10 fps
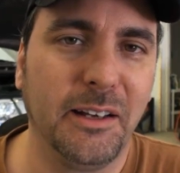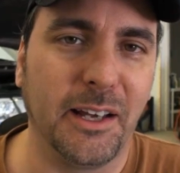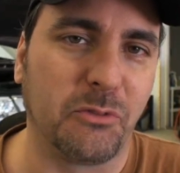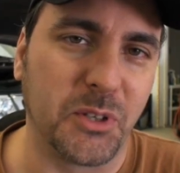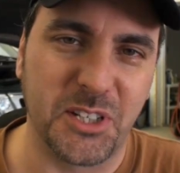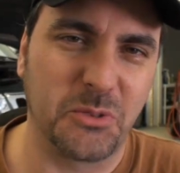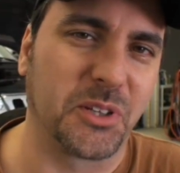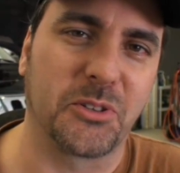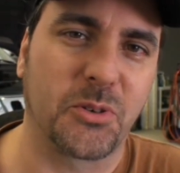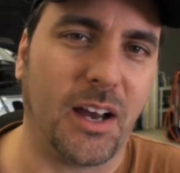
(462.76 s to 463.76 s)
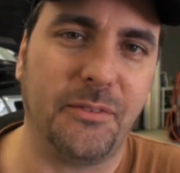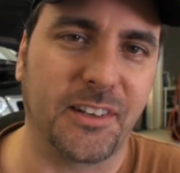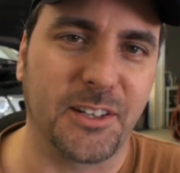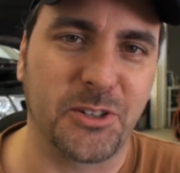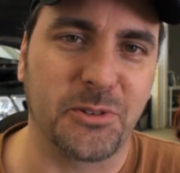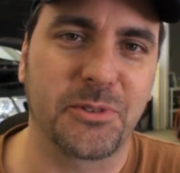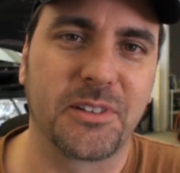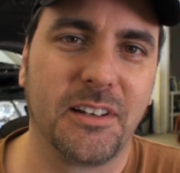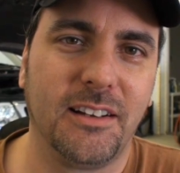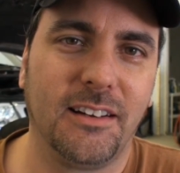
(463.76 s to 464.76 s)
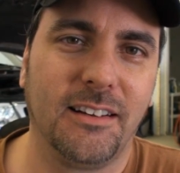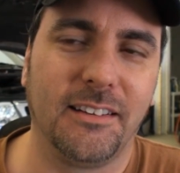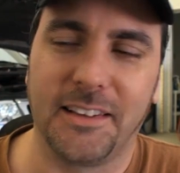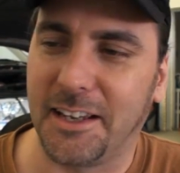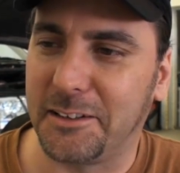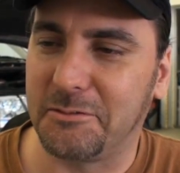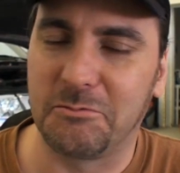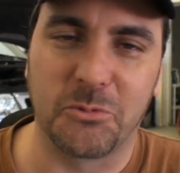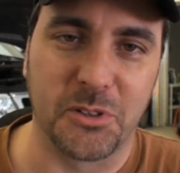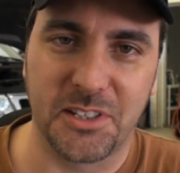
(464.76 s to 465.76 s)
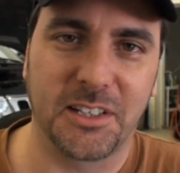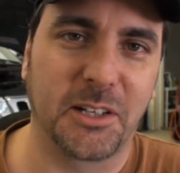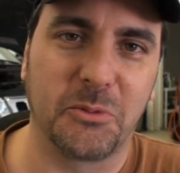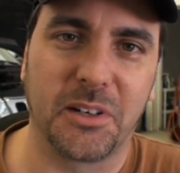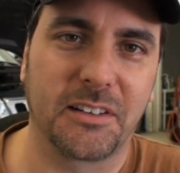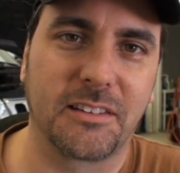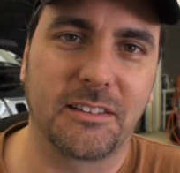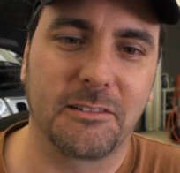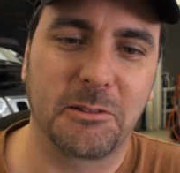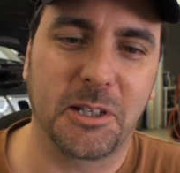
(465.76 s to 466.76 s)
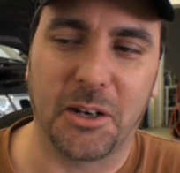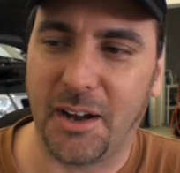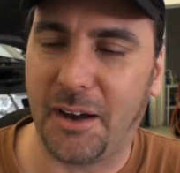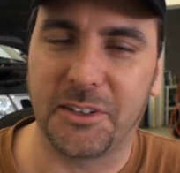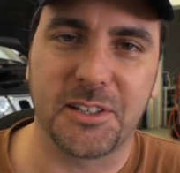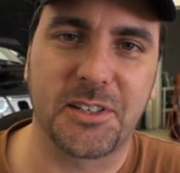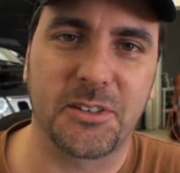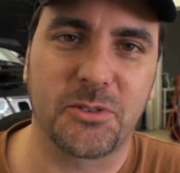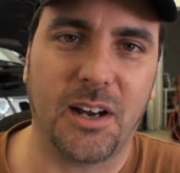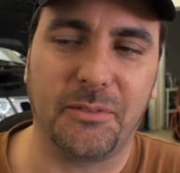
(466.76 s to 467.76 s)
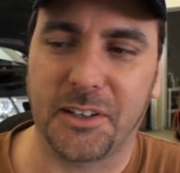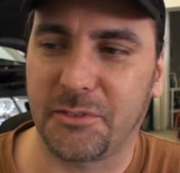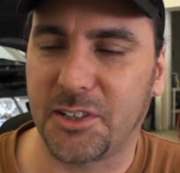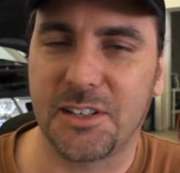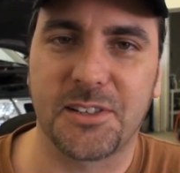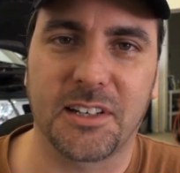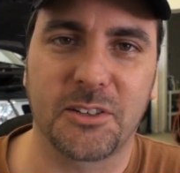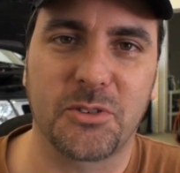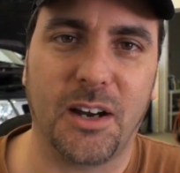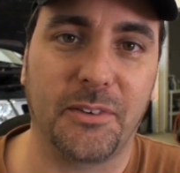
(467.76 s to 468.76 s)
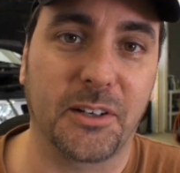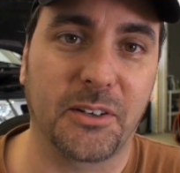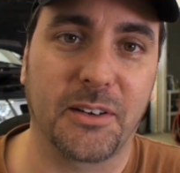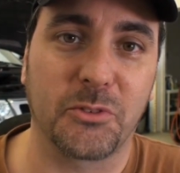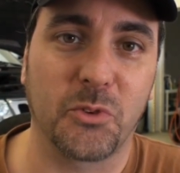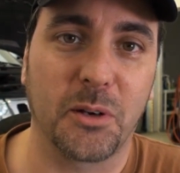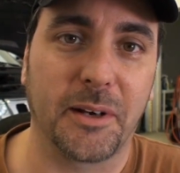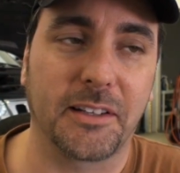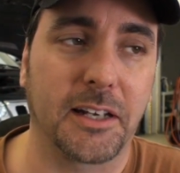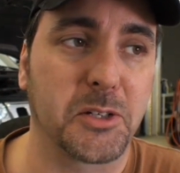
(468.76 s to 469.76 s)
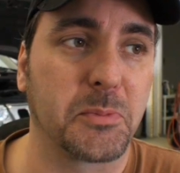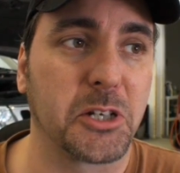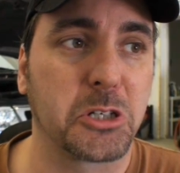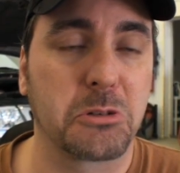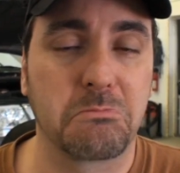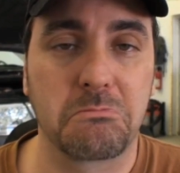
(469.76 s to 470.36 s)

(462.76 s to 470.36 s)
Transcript: if we deal with the traffic issues, then we're dealing with you know having to sit in traffic. If you're not sitting in traffic, you don't have to worry about that as much.